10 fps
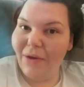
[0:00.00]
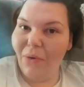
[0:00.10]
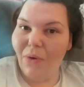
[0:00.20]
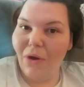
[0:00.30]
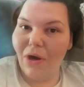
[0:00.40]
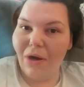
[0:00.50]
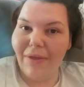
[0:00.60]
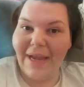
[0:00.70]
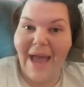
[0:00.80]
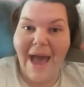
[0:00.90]
or
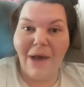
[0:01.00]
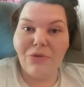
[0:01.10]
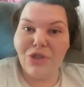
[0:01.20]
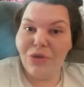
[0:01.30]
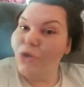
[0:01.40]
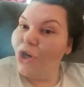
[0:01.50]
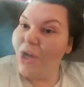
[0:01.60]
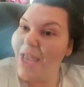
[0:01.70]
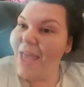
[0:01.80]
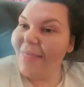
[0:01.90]
like a how to
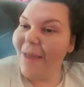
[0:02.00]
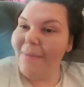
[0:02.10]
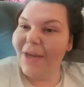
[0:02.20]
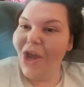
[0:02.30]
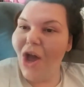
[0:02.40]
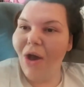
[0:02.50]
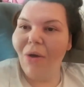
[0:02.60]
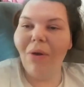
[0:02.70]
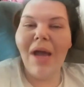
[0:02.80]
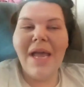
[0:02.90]
cook it, let me know.